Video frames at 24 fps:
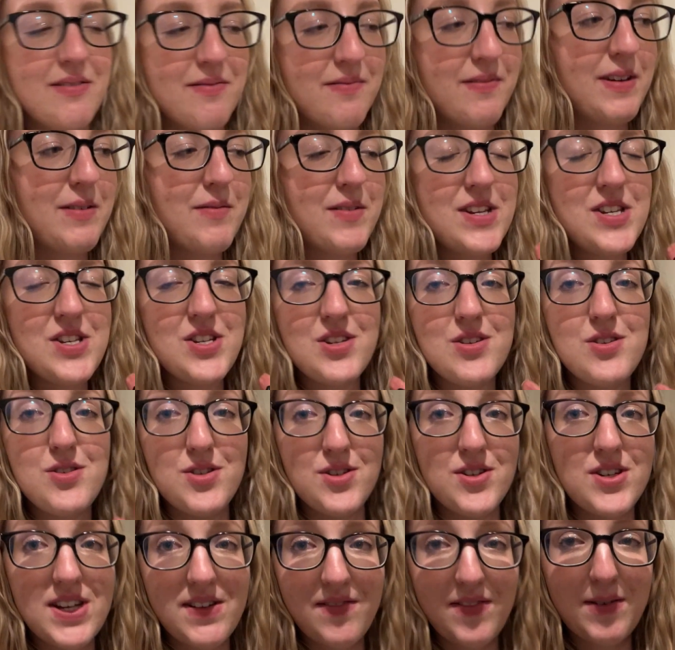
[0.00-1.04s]
we went to
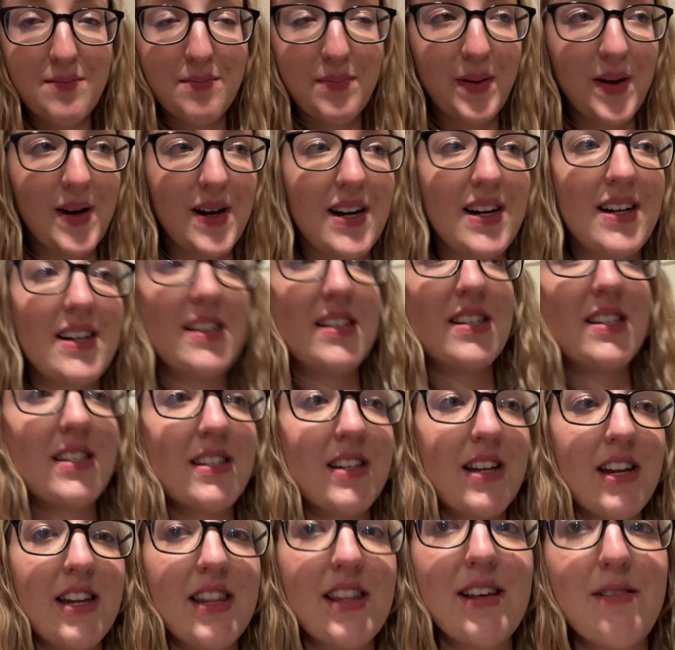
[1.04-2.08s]
two different bars
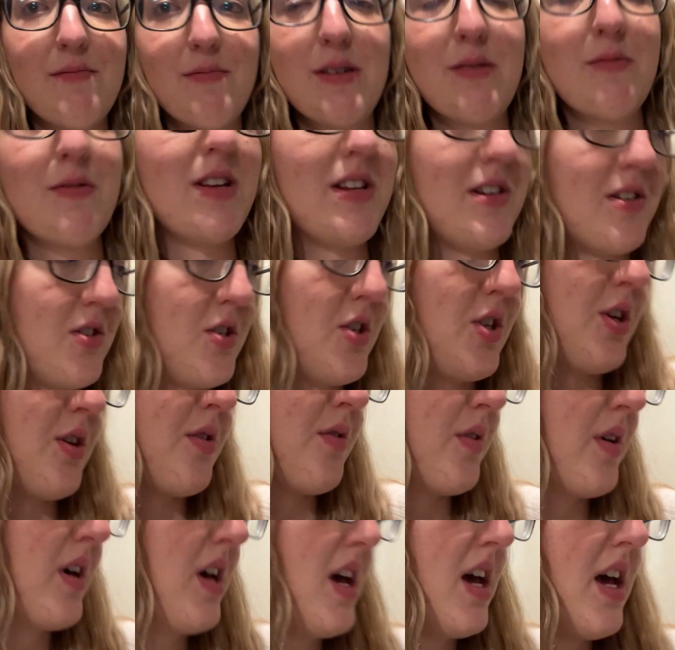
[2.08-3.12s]
and then we went
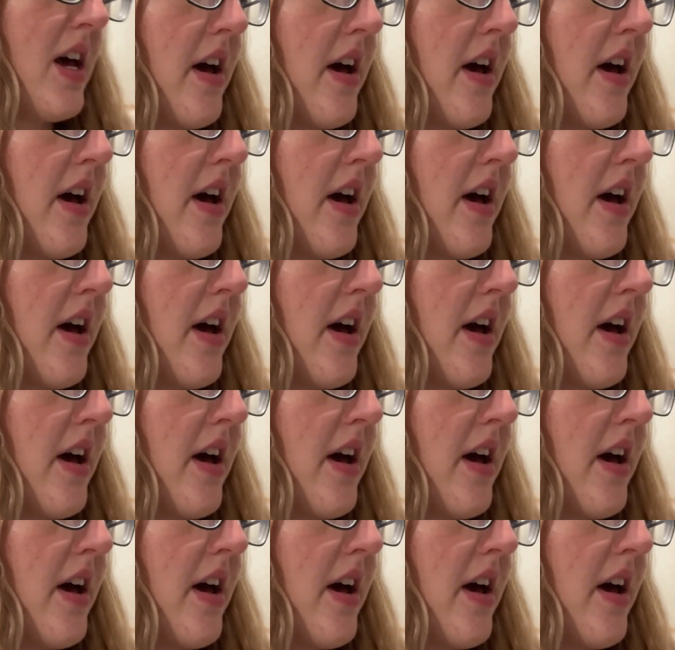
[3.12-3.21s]
to